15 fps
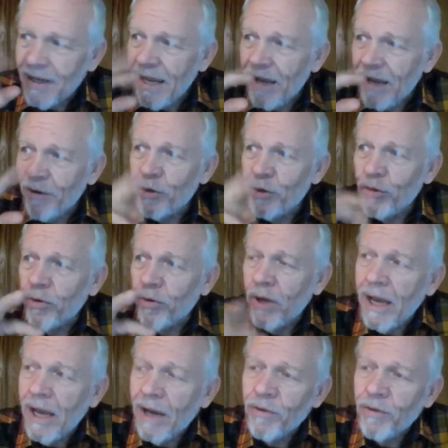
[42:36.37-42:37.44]
How do
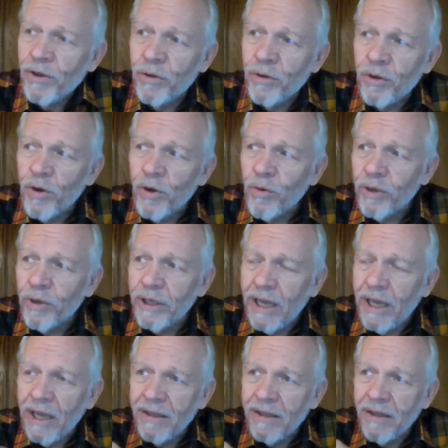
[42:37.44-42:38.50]
you
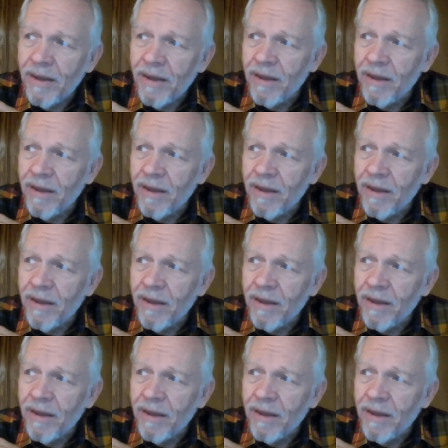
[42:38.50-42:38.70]
create